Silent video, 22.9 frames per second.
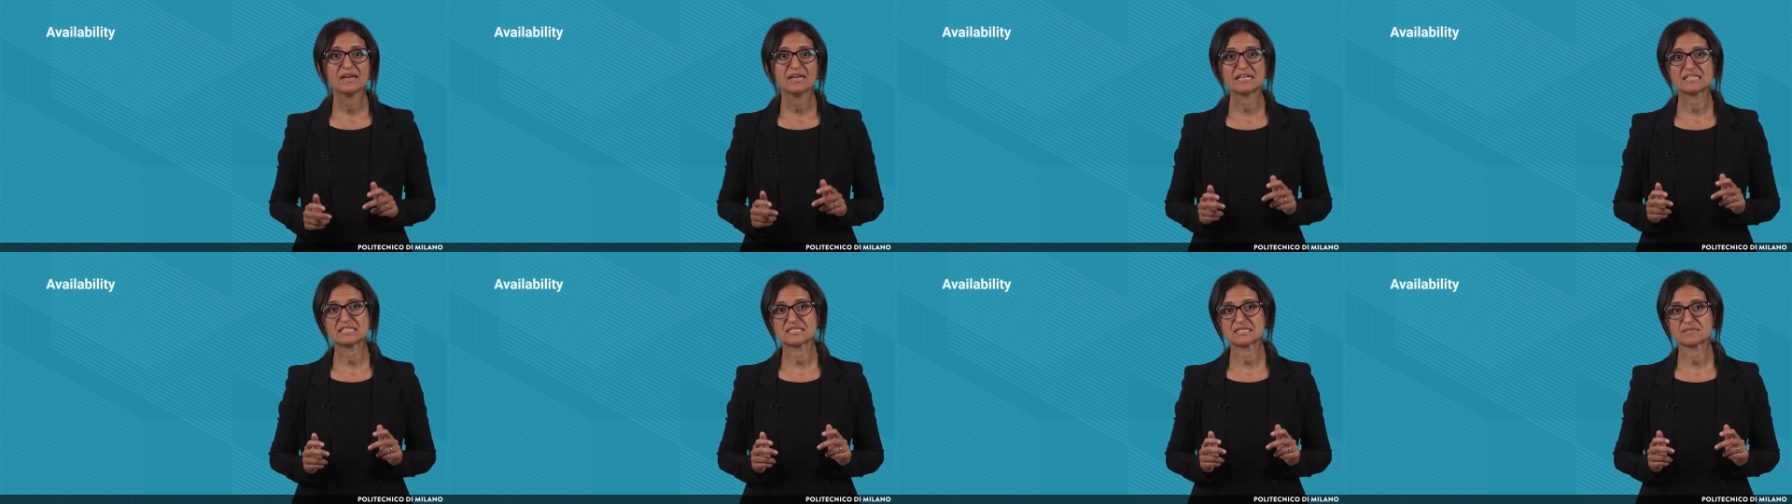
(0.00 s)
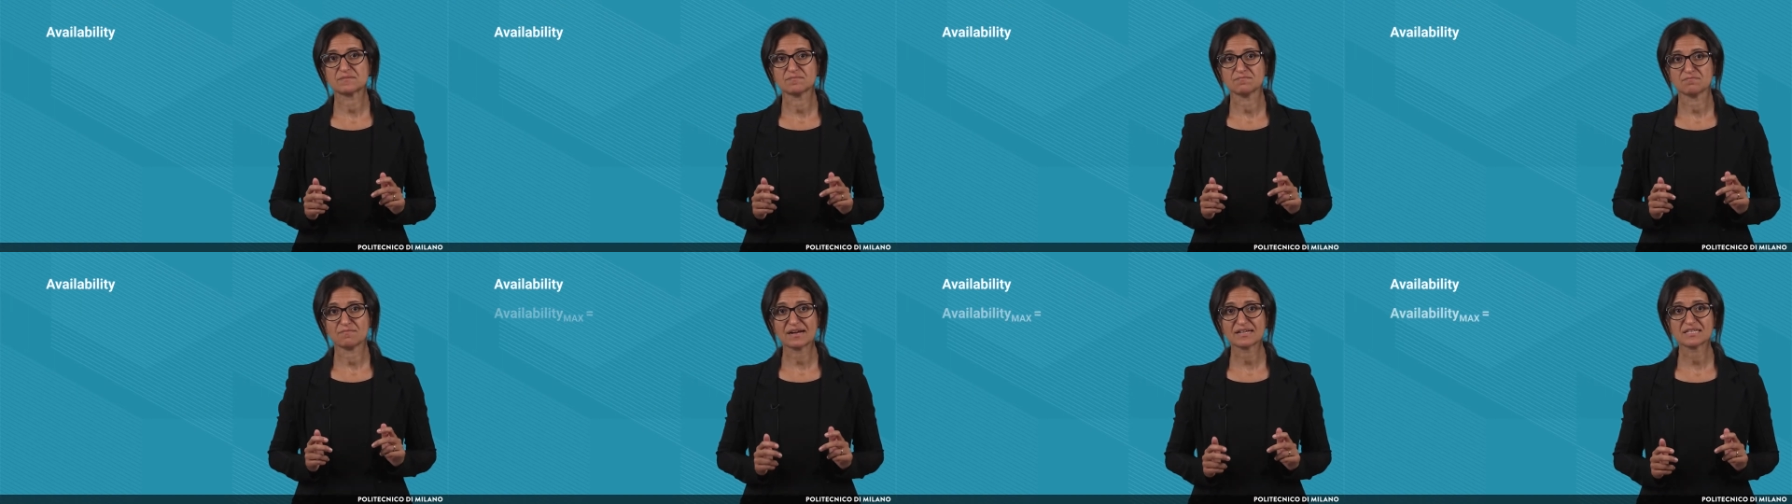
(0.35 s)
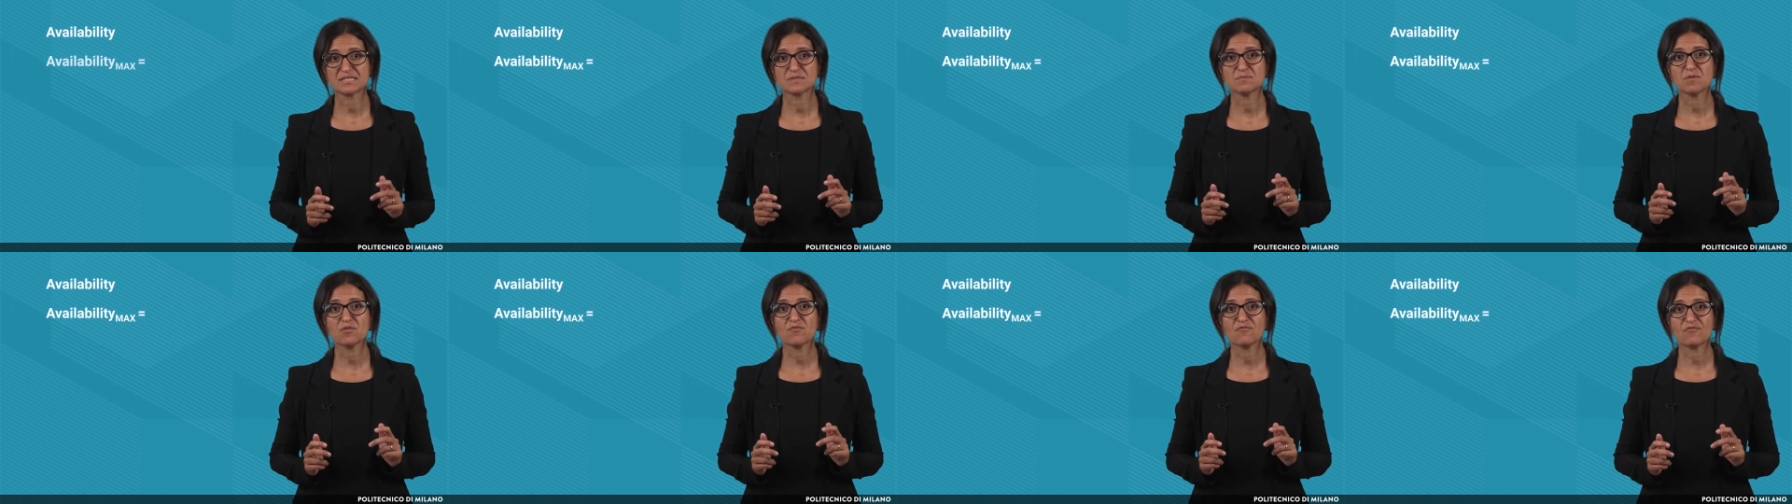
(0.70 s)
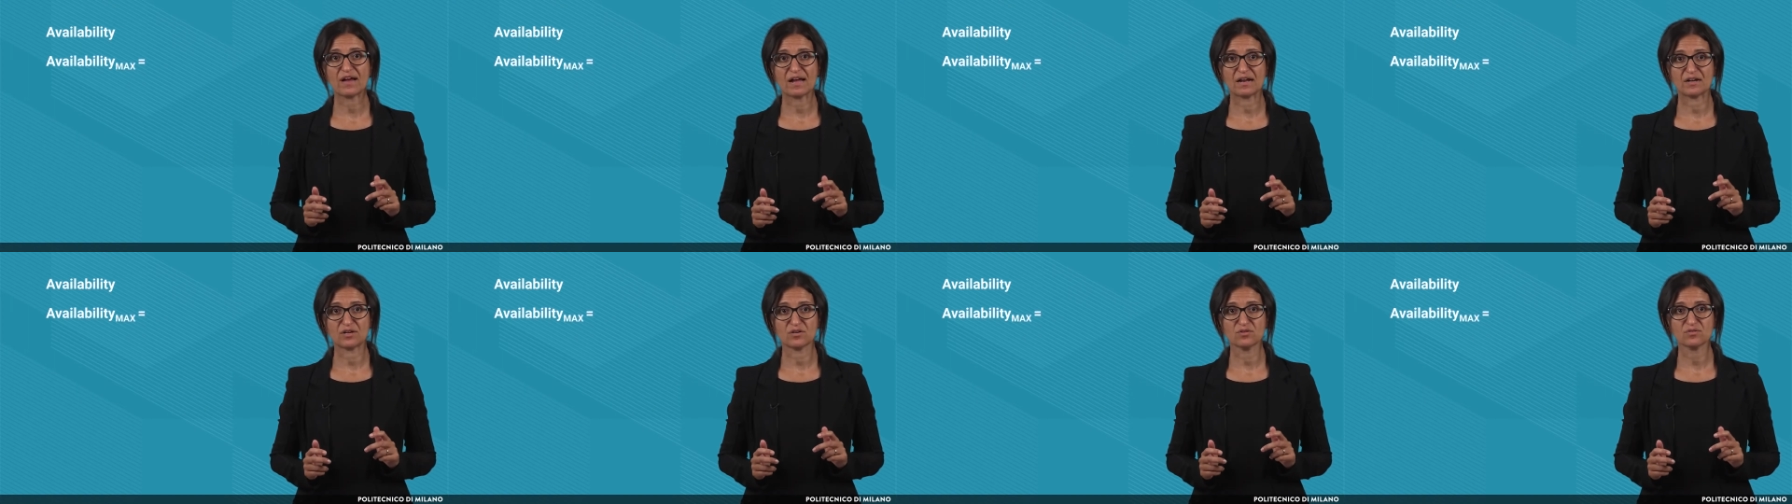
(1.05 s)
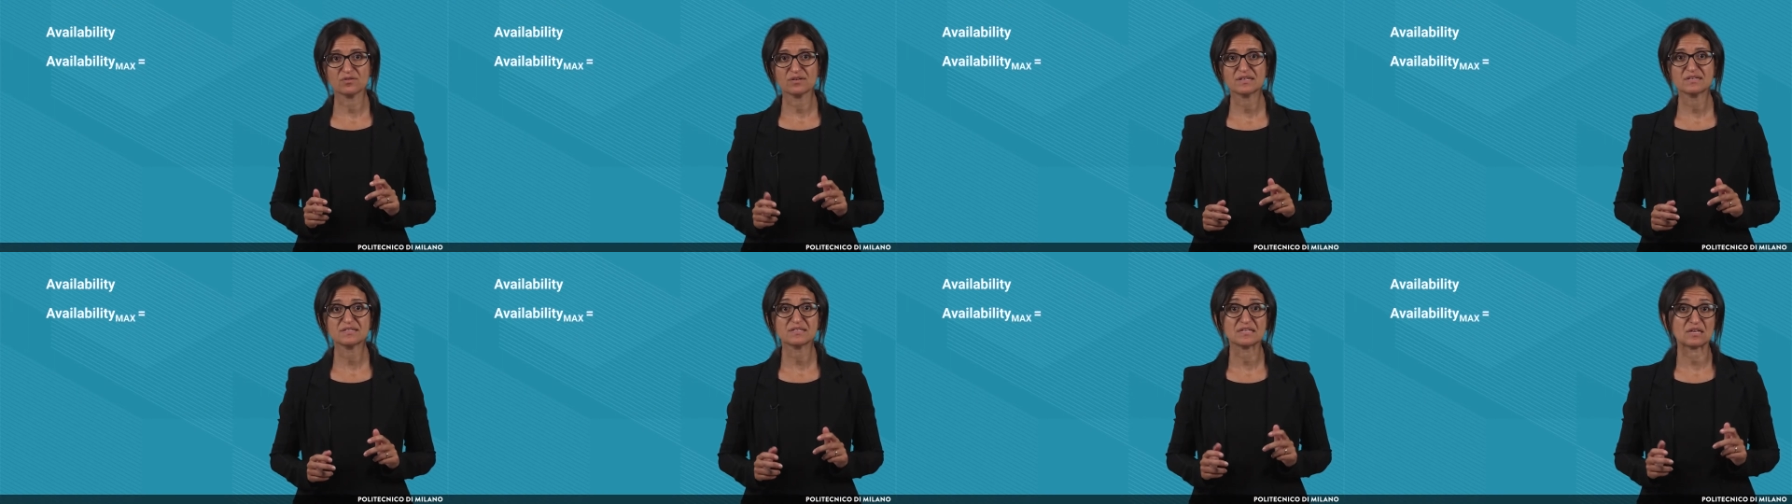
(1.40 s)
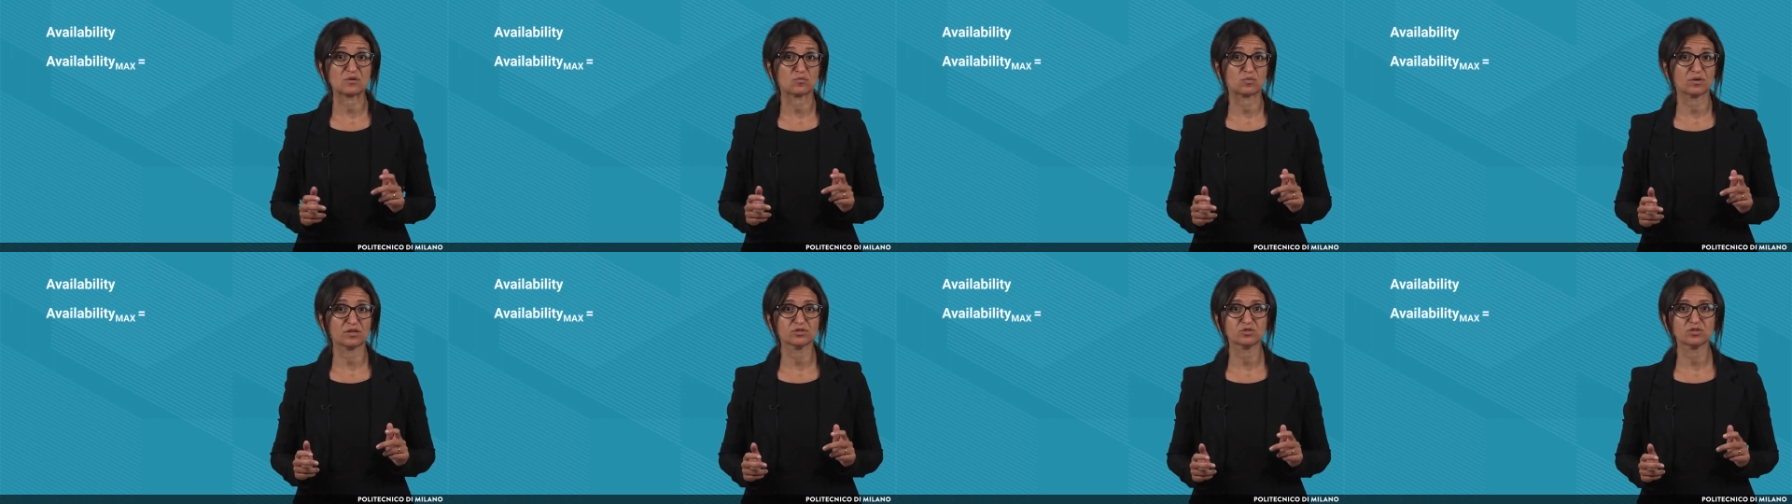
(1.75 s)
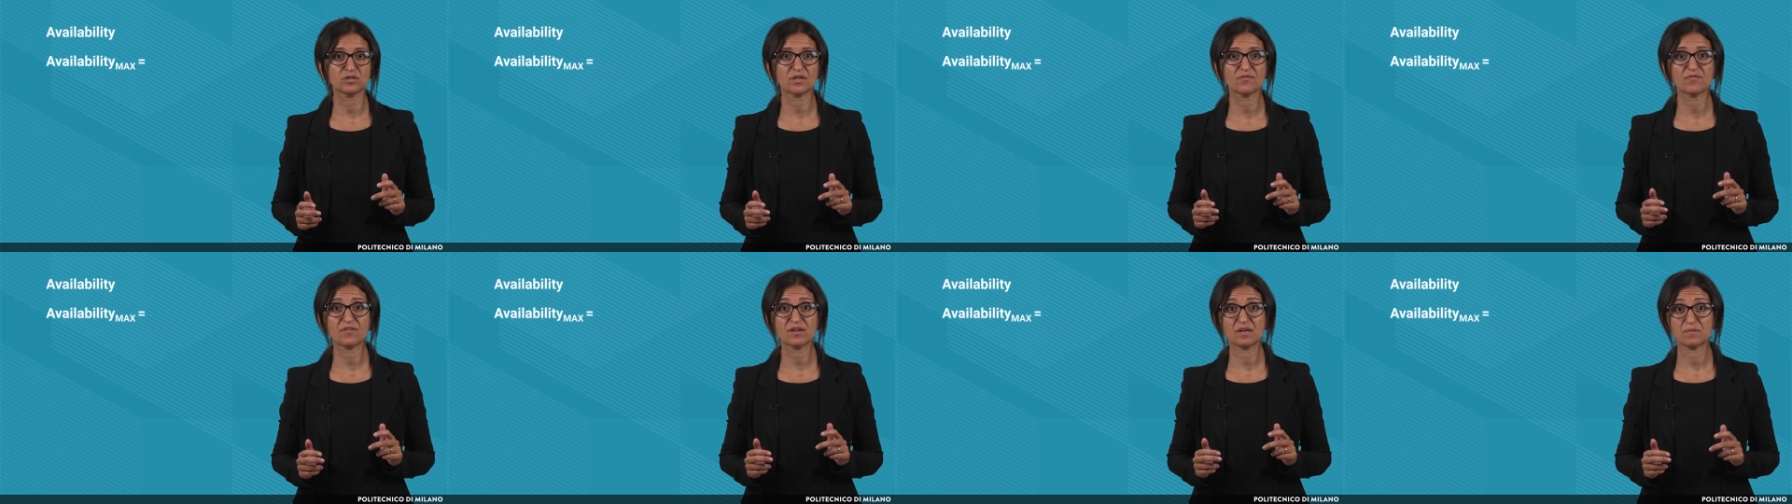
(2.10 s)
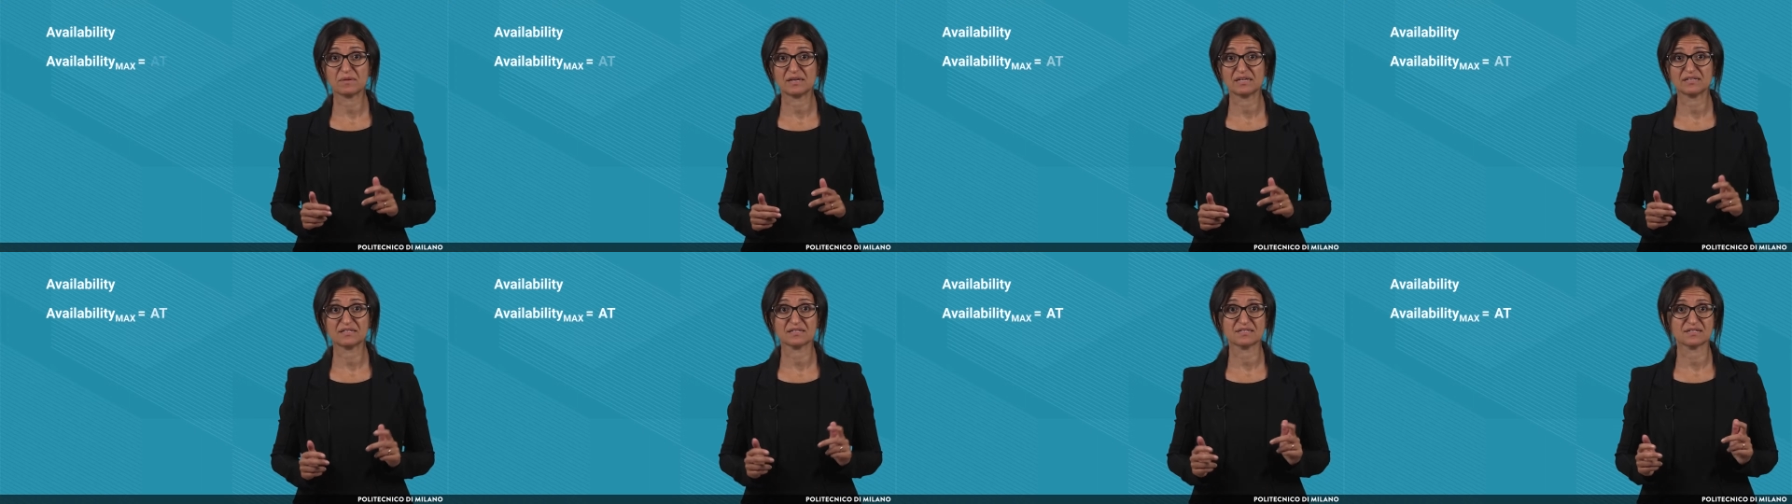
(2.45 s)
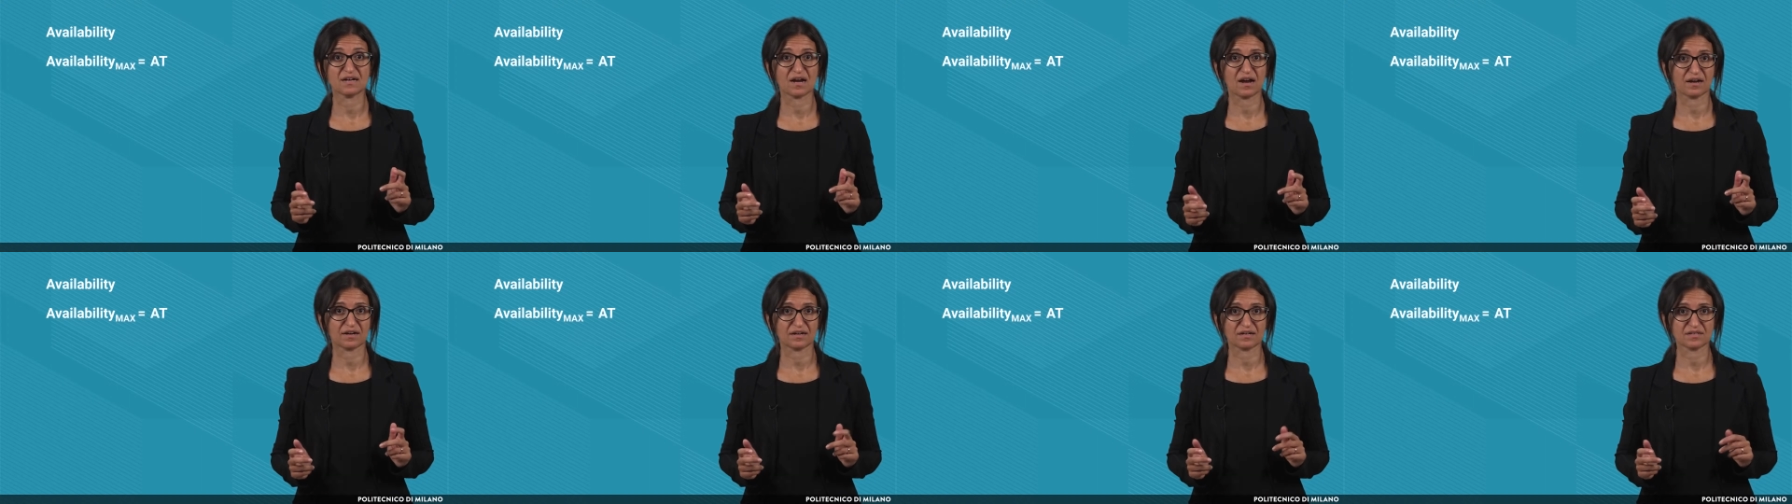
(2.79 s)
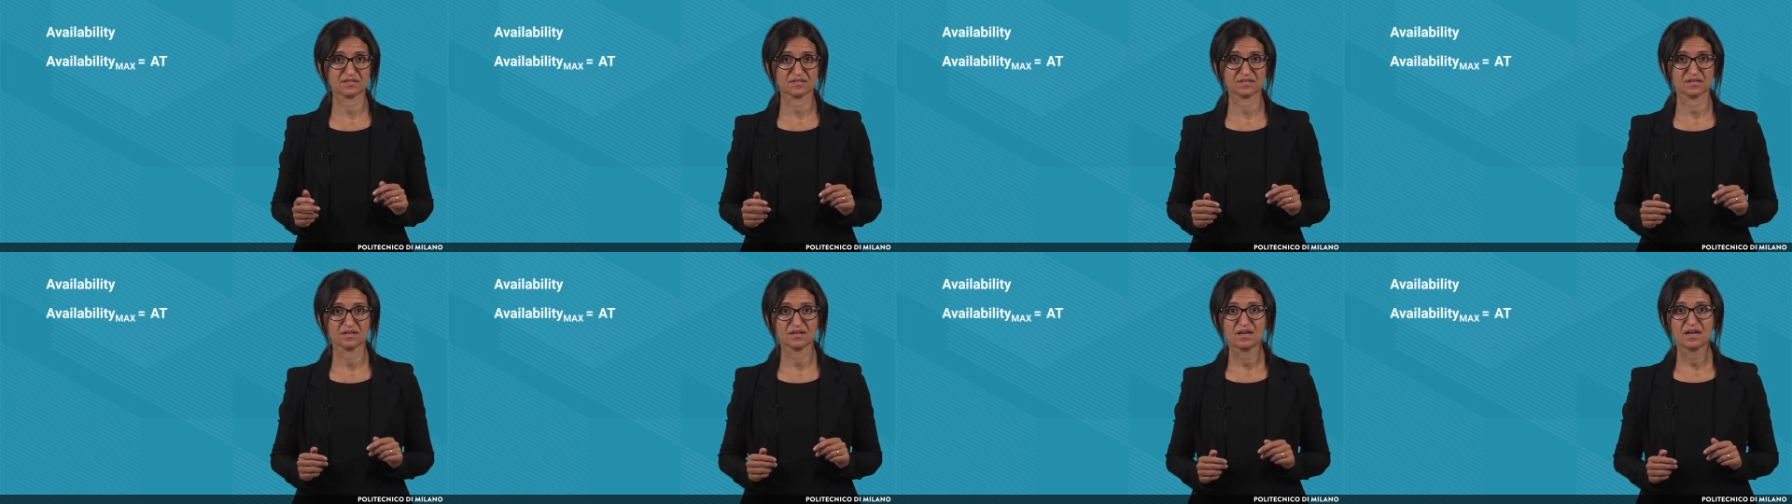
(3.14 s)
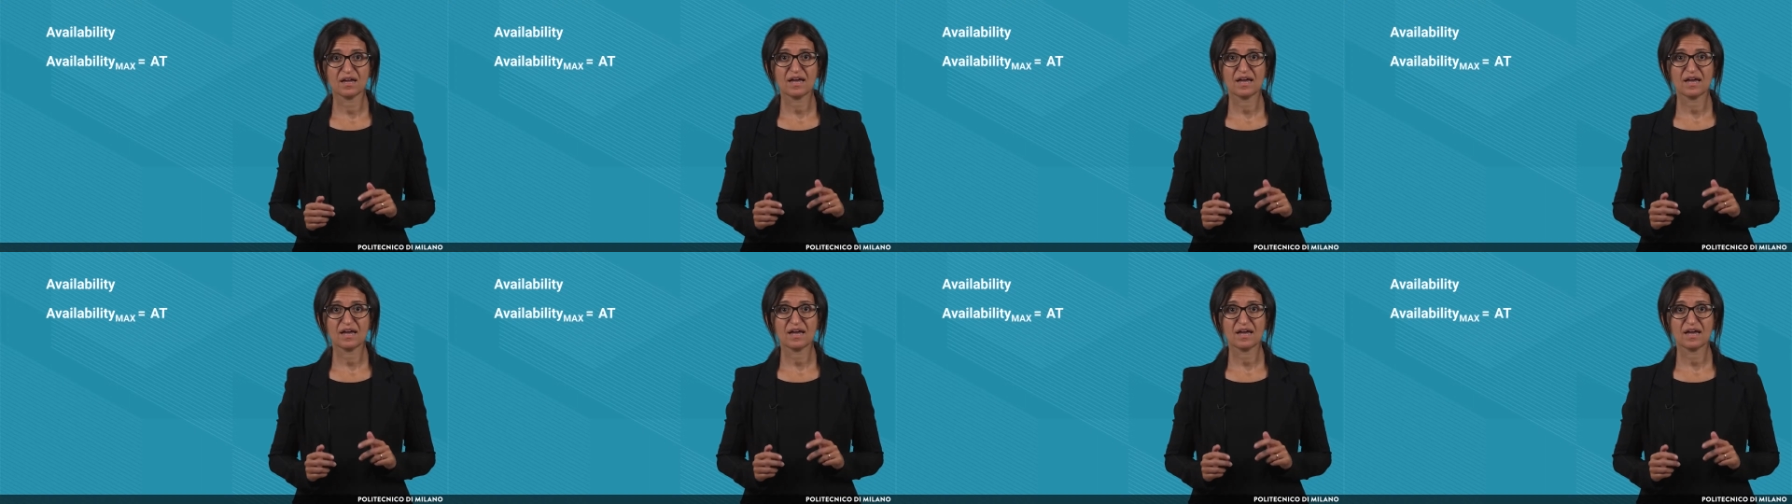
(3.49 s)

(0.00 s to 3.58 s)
Its maximum value is equal to the availability target,